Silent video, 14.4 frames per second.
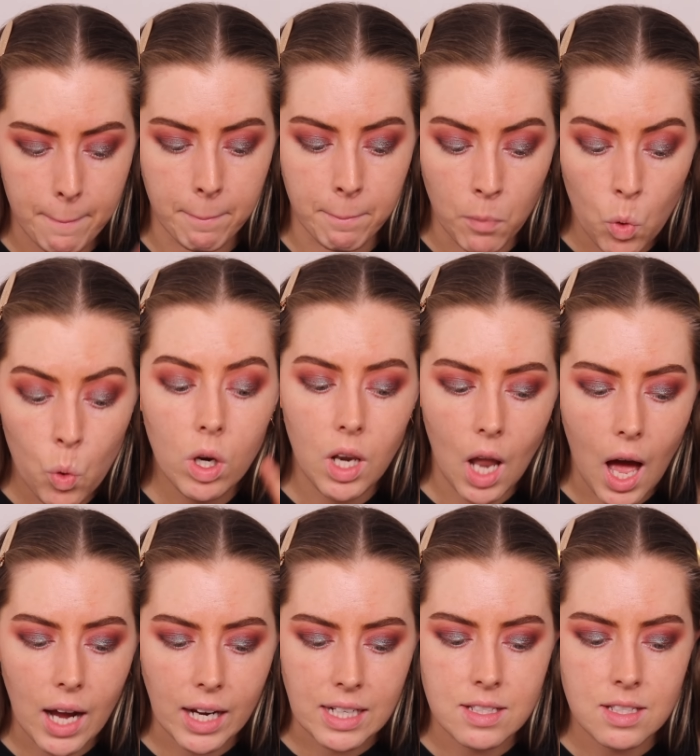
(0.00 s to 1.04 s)
more
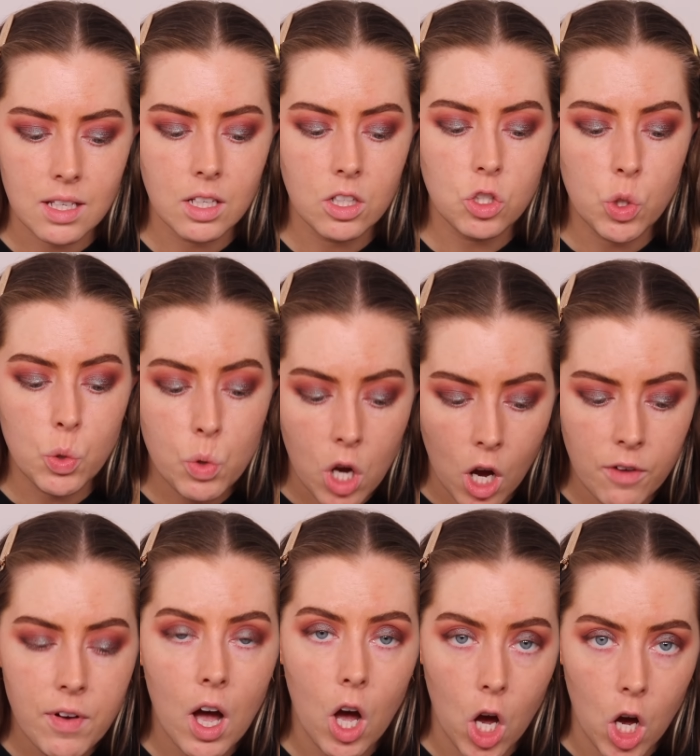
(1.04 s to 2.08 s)
lies to
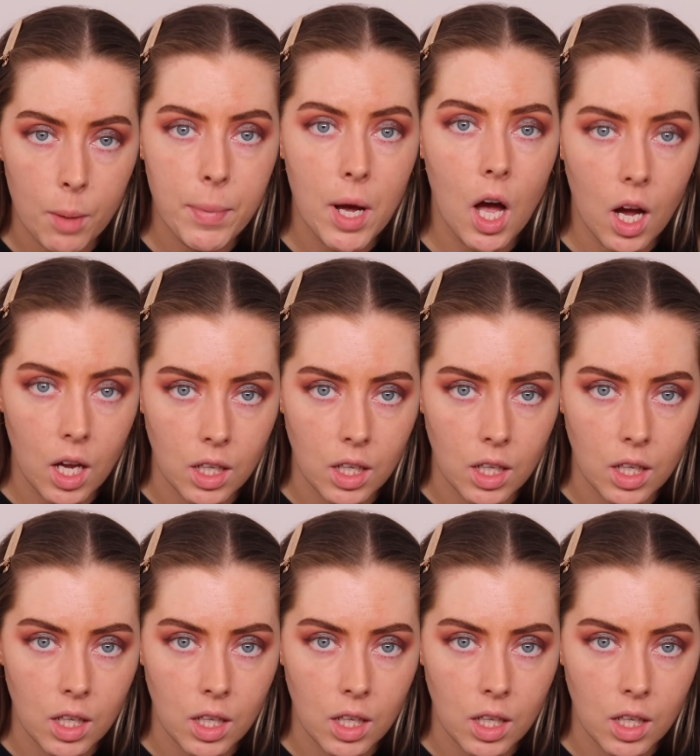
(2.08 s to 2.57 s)
cover up her